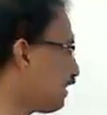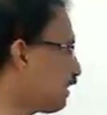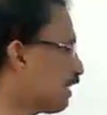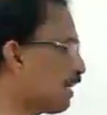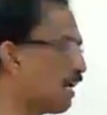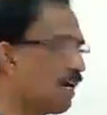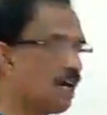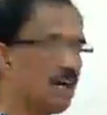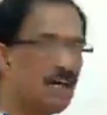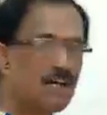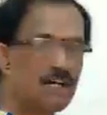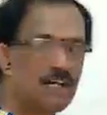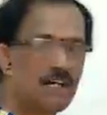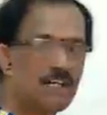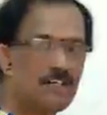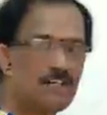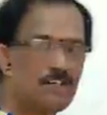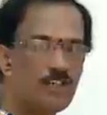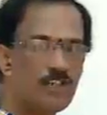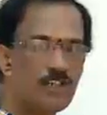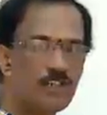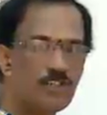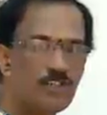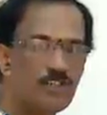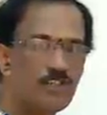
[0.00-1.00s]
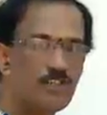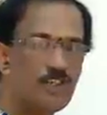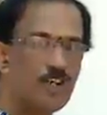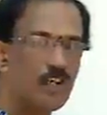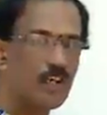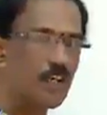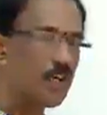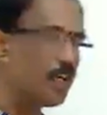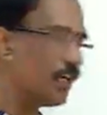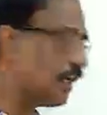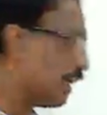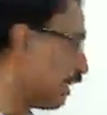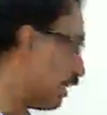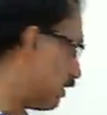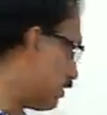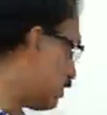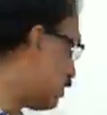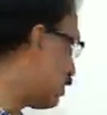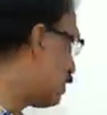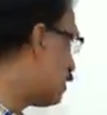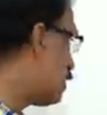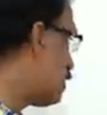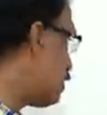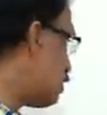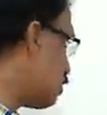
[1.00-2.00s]
adjusting it. So,
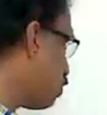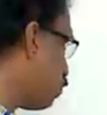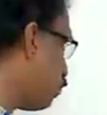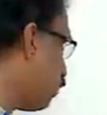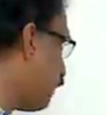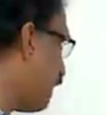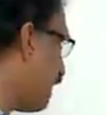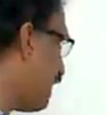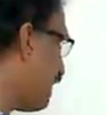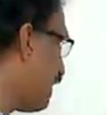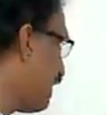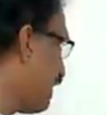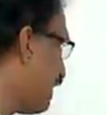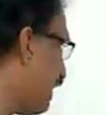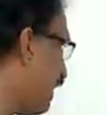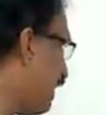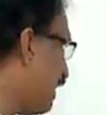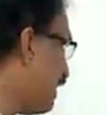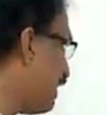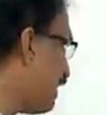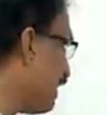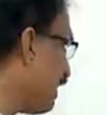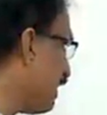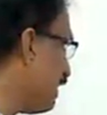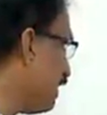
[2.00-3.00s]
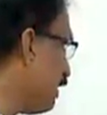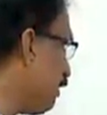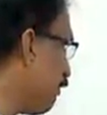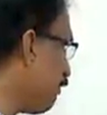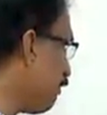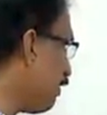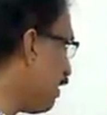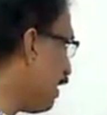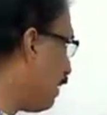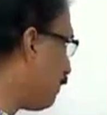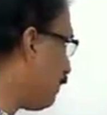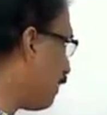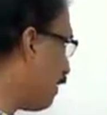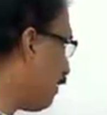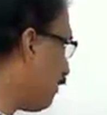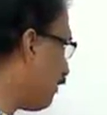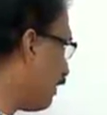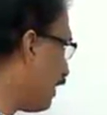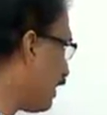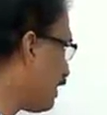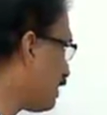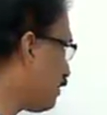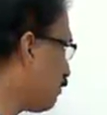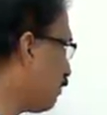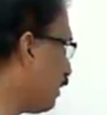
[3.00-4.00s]
we got in the form of x by
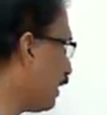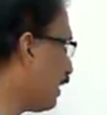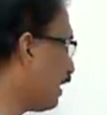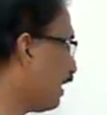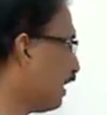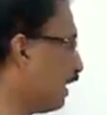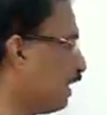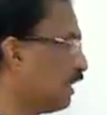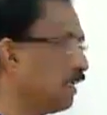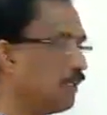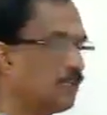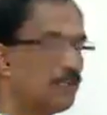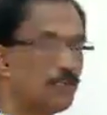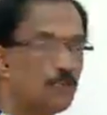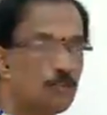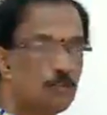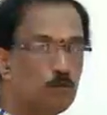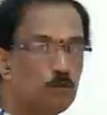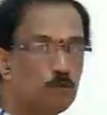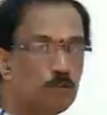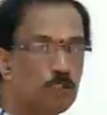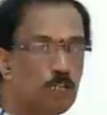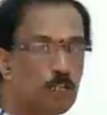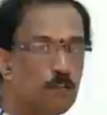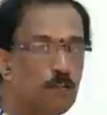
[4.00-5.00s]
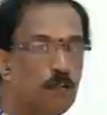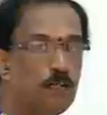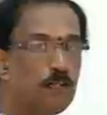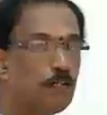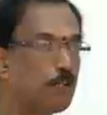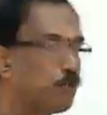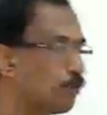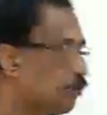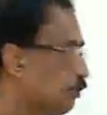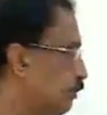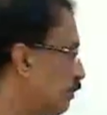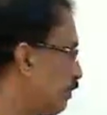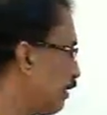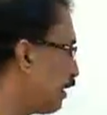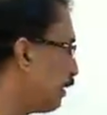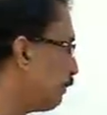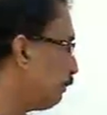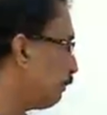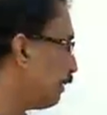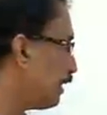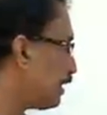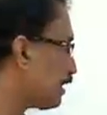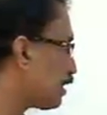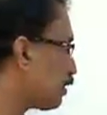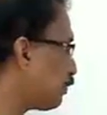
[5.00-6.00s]
a into root 3 by 2 plus y
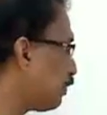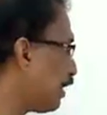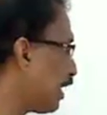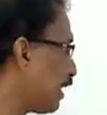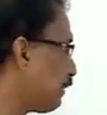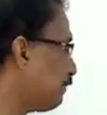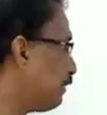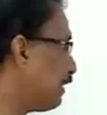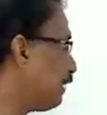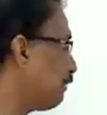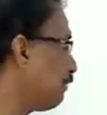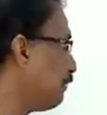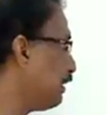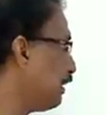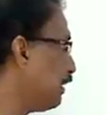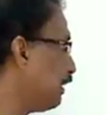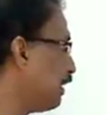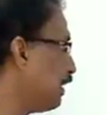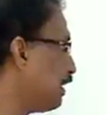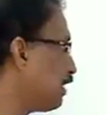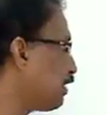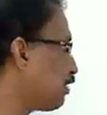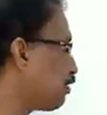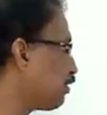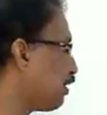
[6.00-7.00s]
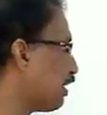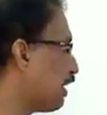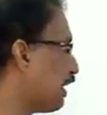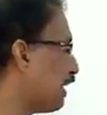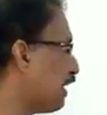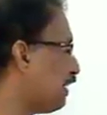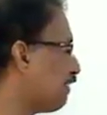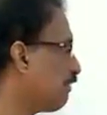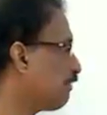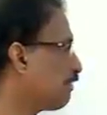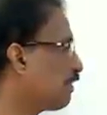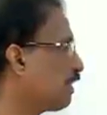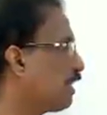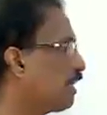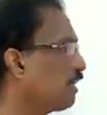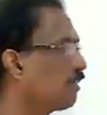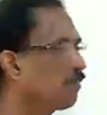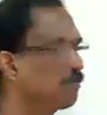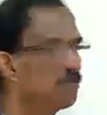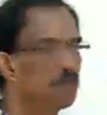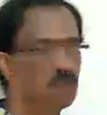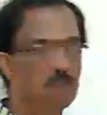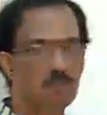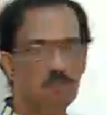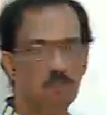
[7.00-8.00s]
by b into half equal to
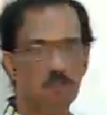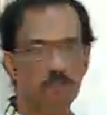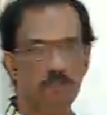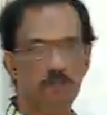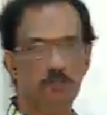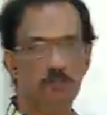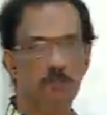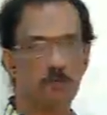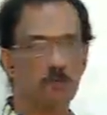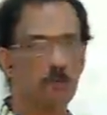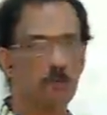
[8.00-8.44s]
1.